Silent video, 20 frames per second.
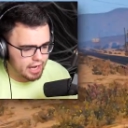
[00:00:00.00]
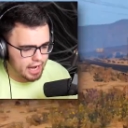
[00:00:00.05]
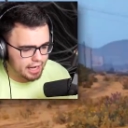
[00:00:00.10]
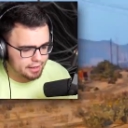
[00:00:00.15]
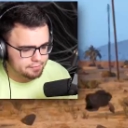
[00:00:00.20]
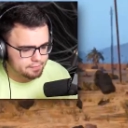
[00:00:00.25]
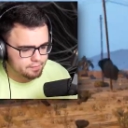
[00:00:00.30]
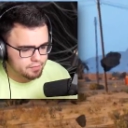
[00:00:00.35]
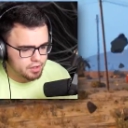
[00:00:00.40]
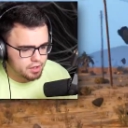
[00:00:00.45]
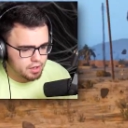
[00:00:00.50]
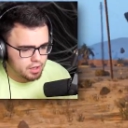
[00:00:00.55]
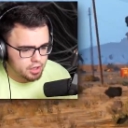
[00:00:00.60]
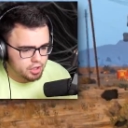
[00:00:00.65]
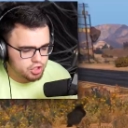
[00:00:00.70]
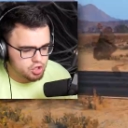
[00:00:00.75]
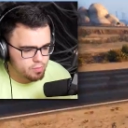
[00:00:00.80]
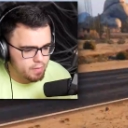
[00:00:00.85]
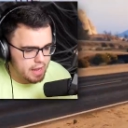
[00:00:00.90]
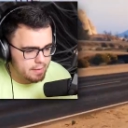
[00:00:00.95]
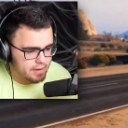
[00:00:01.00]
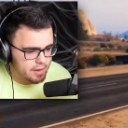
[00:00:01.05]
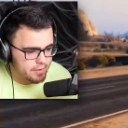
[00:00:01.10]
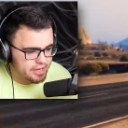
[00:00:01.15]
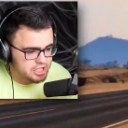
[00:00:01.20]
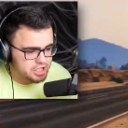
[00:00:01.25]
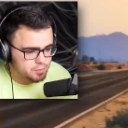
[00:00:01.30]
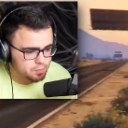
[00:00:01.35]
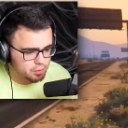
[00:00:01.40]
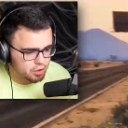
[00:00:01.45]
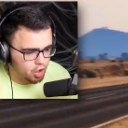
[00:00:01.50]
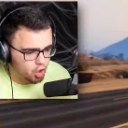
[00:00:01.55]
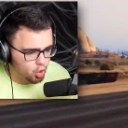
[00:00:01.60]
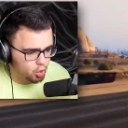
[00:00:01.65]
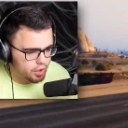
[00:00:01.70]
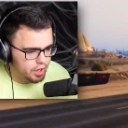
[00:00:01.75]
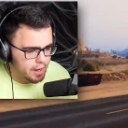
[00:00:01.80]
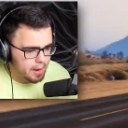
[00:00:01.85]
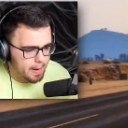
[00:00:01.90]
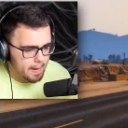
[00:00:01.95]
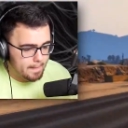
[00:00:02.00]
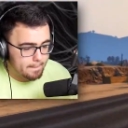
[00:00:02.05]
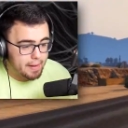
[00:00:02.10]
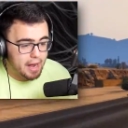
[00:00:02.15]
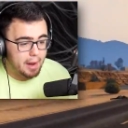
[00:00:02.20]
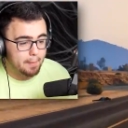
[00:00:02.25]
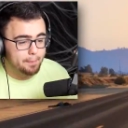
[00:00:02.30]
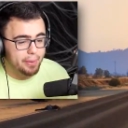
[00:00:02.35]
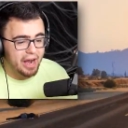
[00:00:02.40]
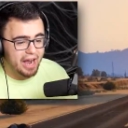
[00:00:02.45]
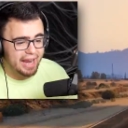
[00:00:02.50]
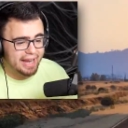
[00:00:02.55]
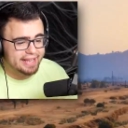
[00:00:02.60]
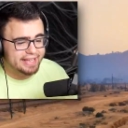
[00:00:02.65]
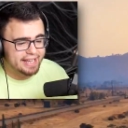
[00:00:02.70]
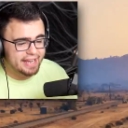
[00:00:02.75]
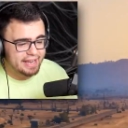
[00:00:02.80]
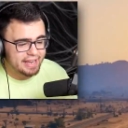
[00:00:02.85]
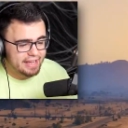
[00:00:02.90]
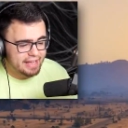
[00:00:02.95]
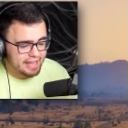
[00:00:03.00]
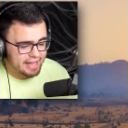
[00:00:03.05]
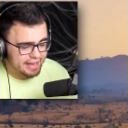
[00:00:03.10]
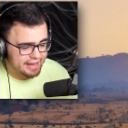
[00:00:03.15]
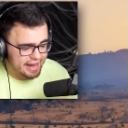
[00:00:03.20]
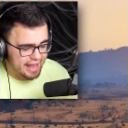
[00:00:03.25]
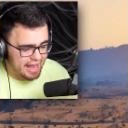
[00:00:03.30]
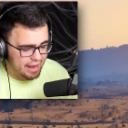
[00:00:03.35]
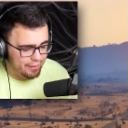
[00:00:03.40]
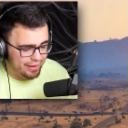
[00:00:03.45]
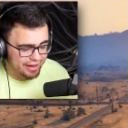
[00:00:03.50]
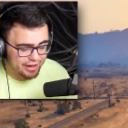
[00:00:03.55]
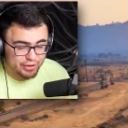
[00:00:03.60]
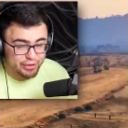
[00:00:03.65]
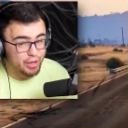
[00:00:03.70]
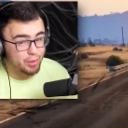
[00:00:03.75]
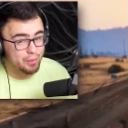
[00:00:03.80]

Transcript: God. You made me explode my bike. And now I don't